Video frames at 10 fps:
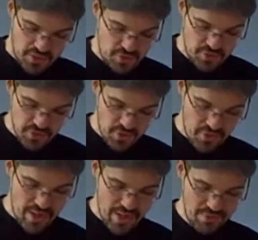just
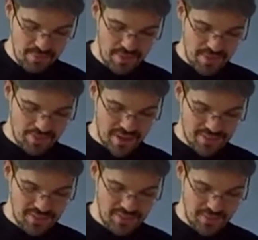go ahead and play
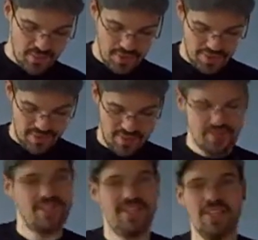around and do it.
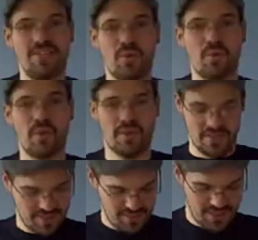See if it
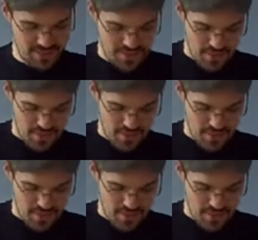works.